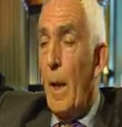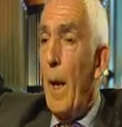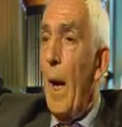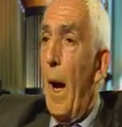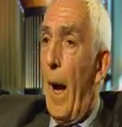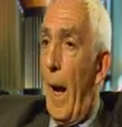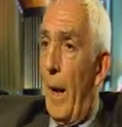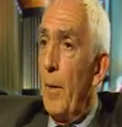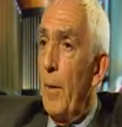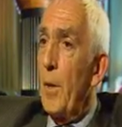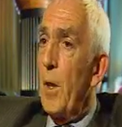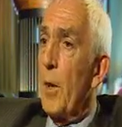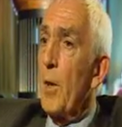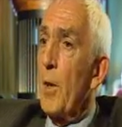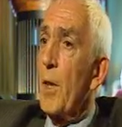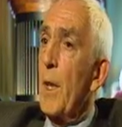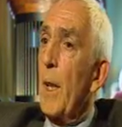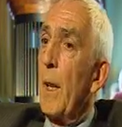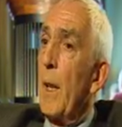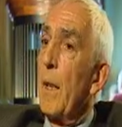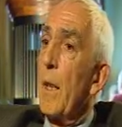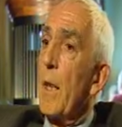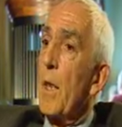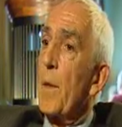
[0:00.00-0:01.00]
How do you
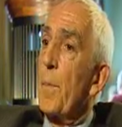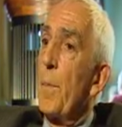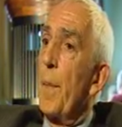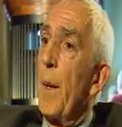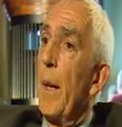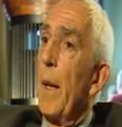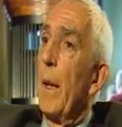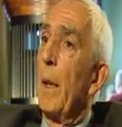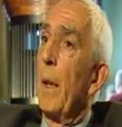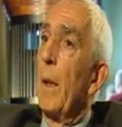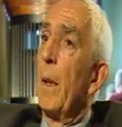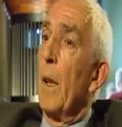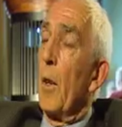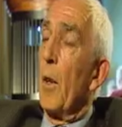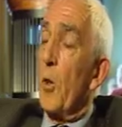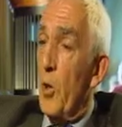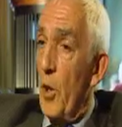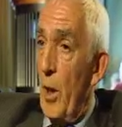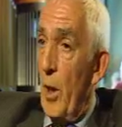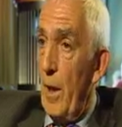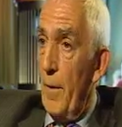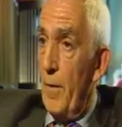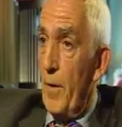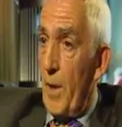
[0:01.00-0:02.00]
see this being
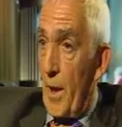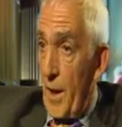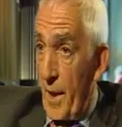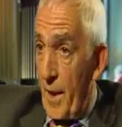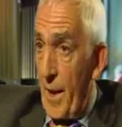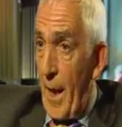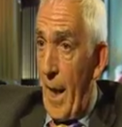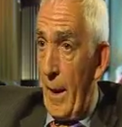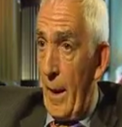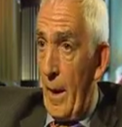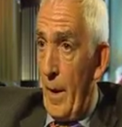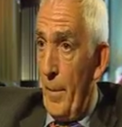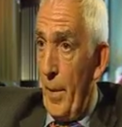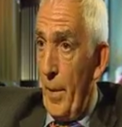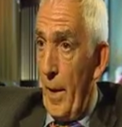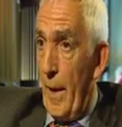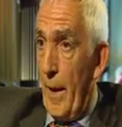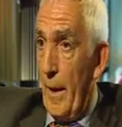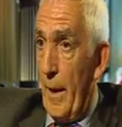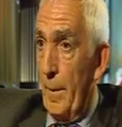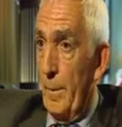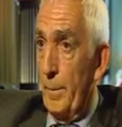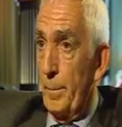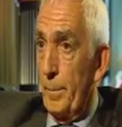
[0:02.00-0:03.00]
achieved sustainably?